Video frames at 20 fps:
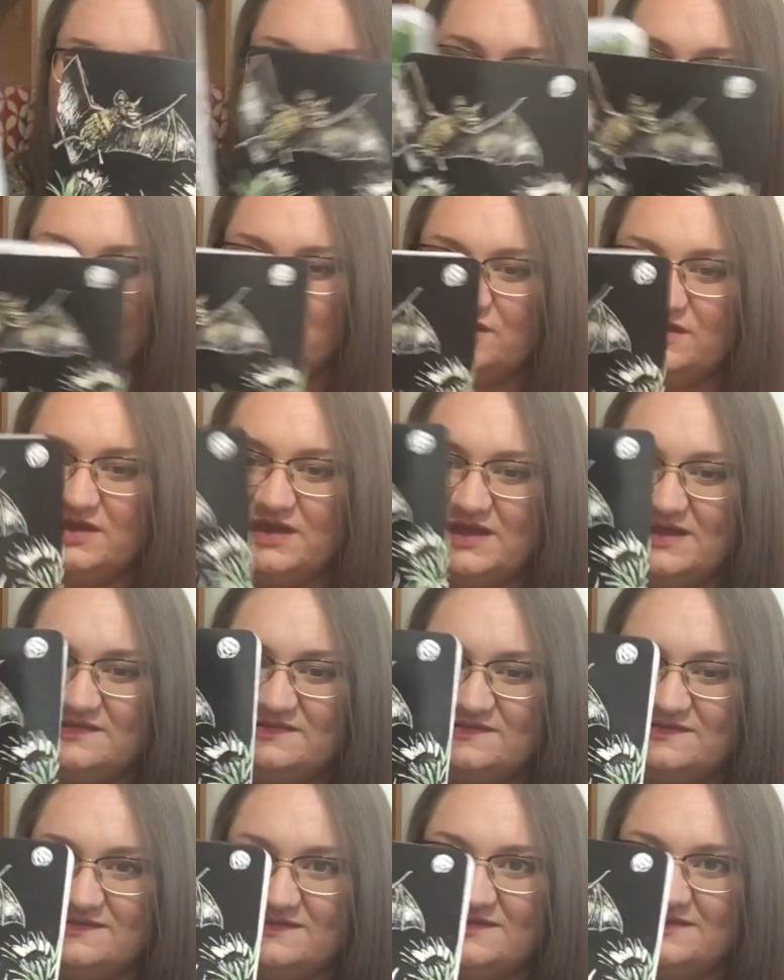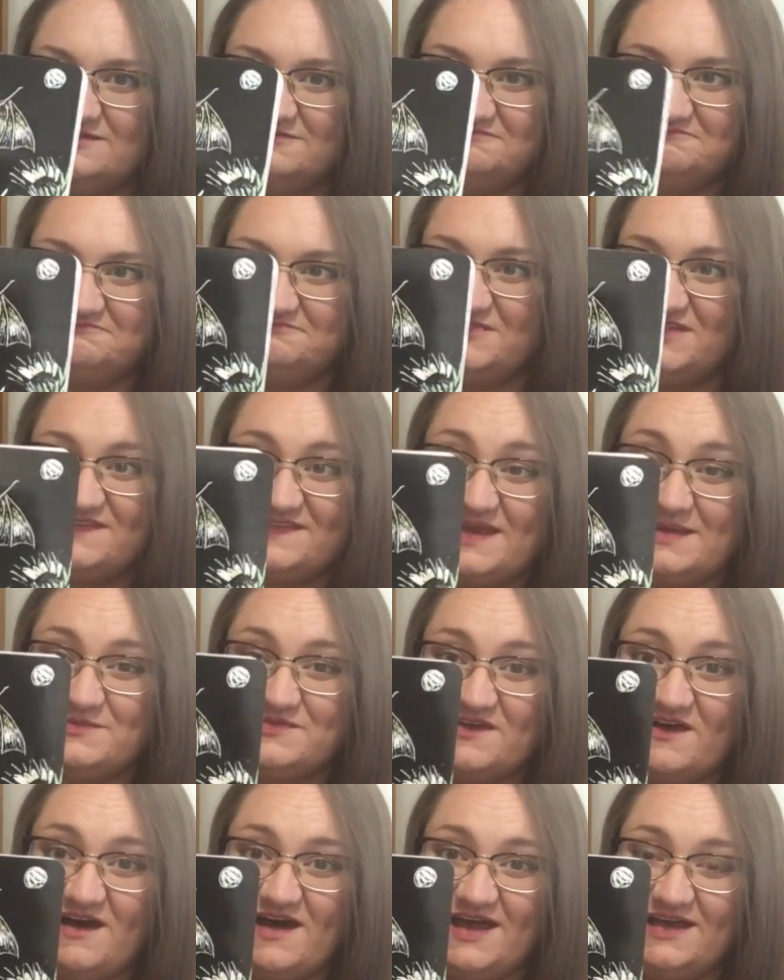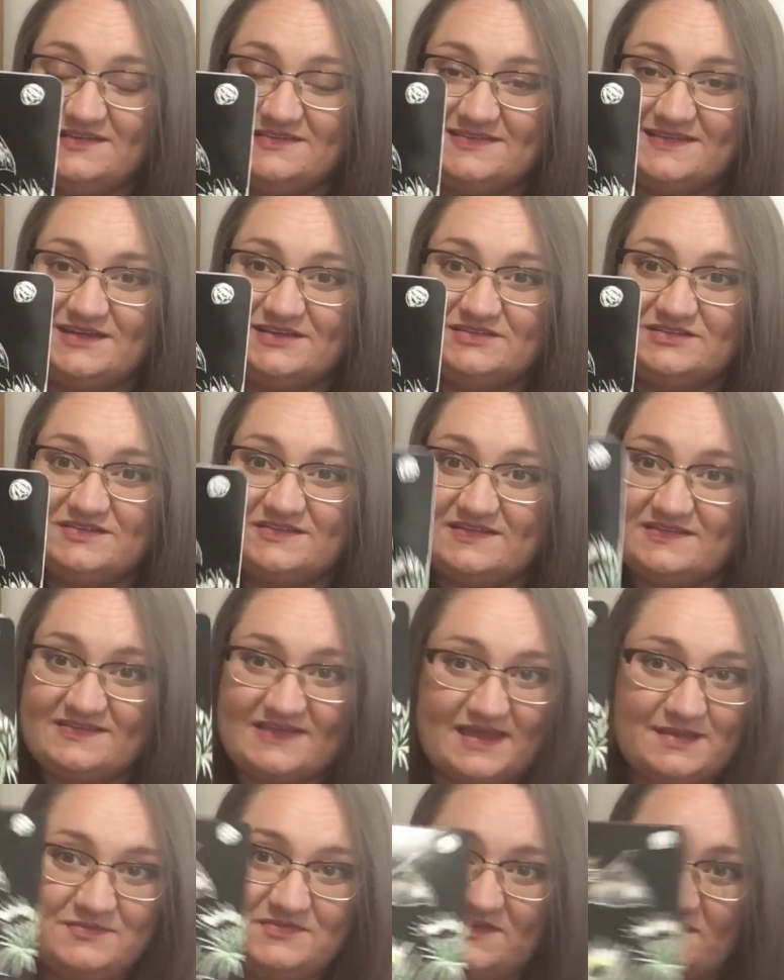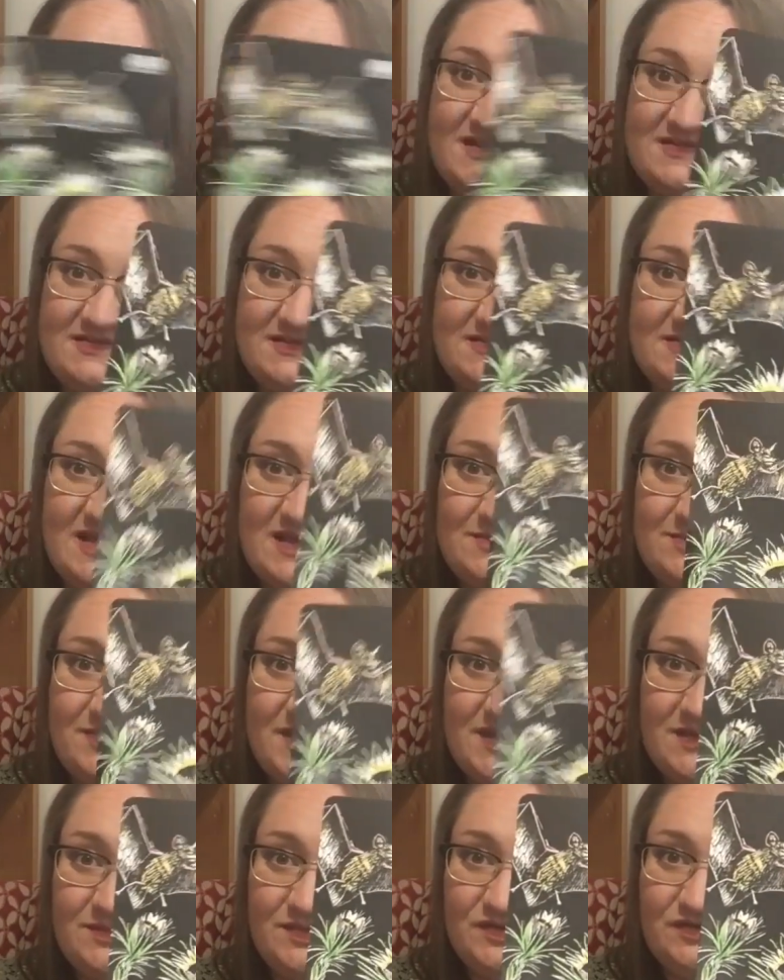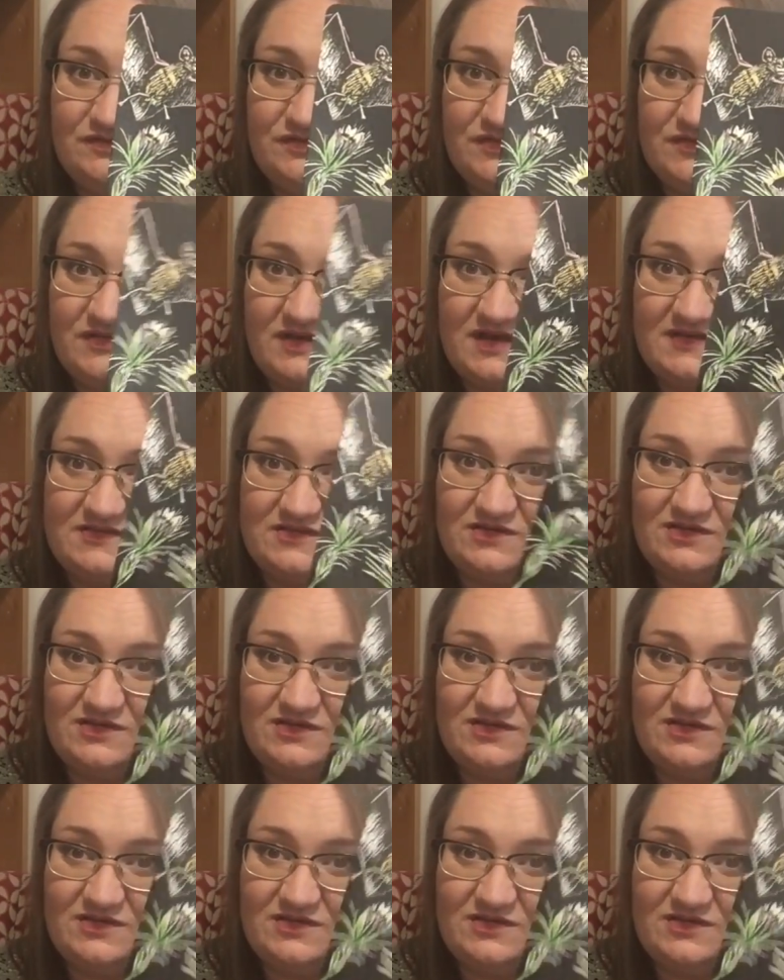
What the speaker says: So it's the same size. It's the same size, the same big beautiful size that